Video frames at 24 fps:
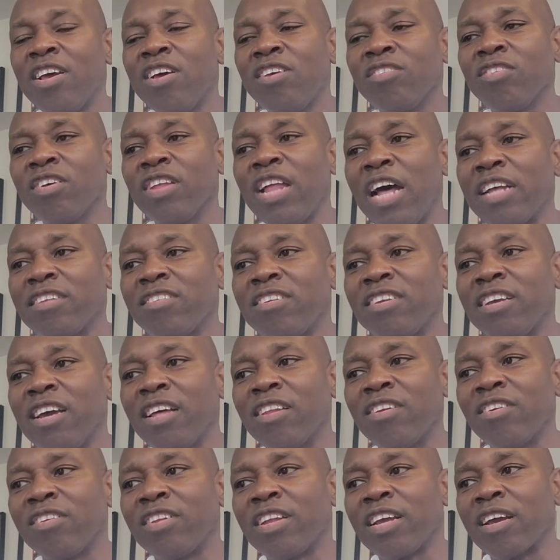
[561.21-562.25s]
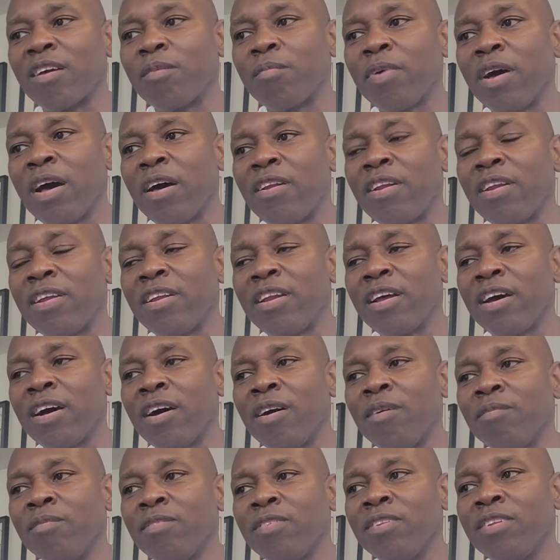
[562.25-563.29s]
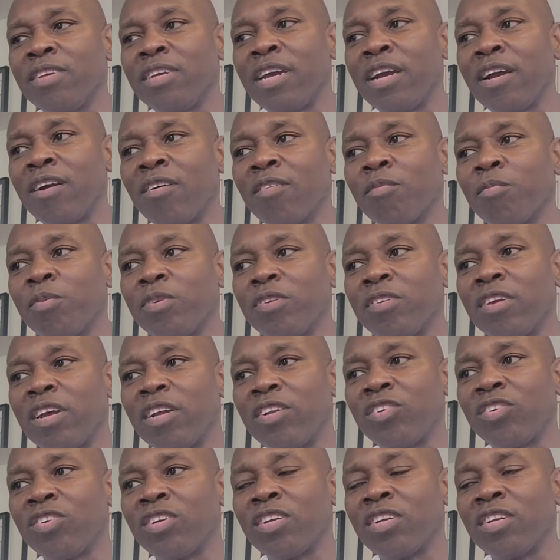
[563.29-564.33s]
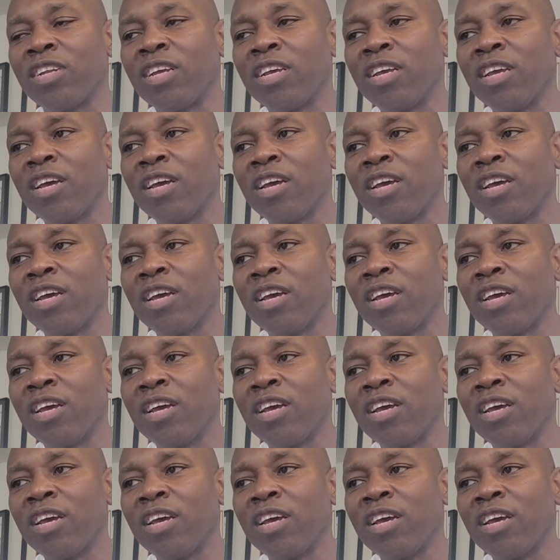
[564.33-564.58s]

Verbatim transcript: So that's the other thing about it, um, the air of pretension.